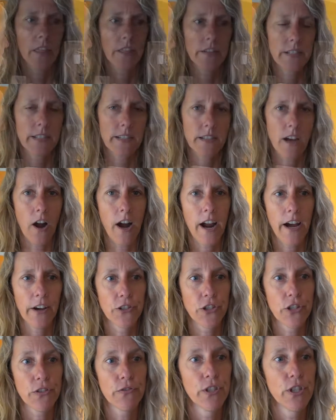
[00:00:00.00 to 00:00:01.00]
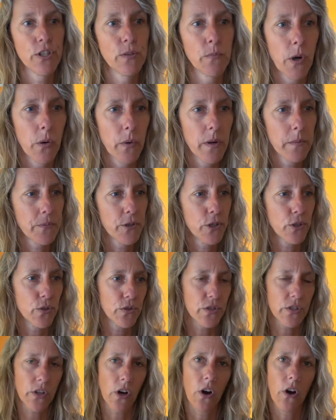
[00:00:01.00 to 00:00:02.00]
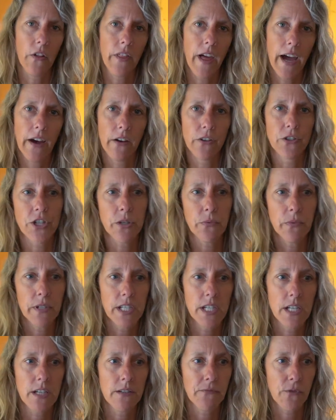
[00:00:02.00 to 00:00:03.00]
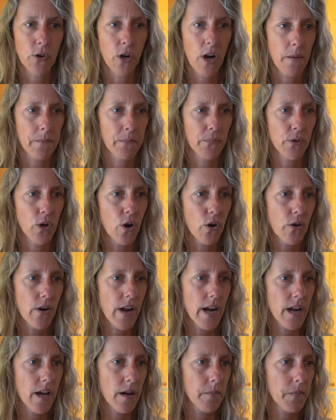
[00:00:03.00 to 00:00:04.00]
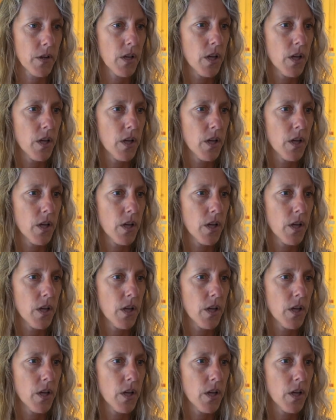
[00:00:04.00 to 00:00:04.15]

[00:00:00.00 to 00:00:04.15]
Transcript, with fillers: This is our algae room where we produce all the algae we need for our program.